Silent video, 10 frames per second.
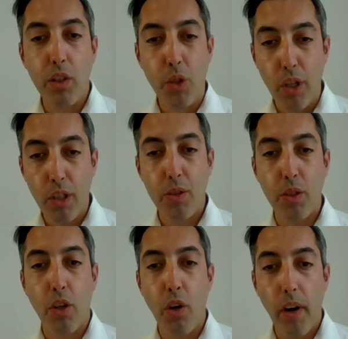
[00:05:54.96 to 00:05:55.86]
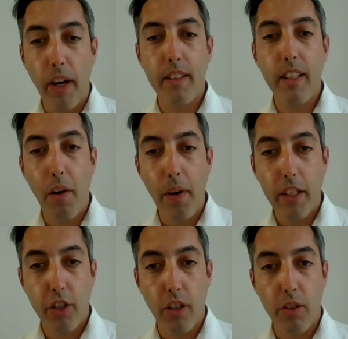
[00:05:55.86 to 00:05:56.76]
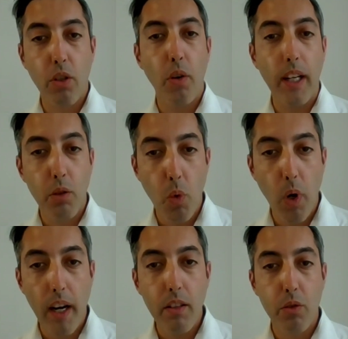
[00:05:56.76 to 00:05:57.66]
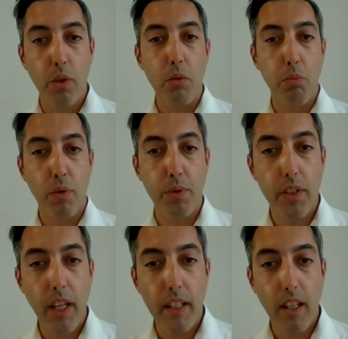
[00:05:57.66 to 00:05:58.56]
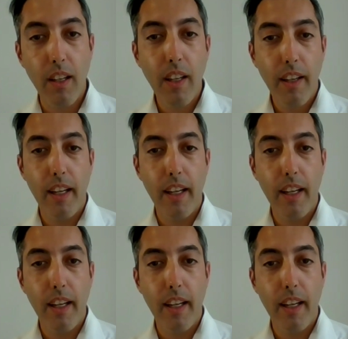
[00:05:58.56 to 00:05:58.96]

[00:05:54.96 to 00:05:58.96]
took the correct direction, the correct way to improve the data.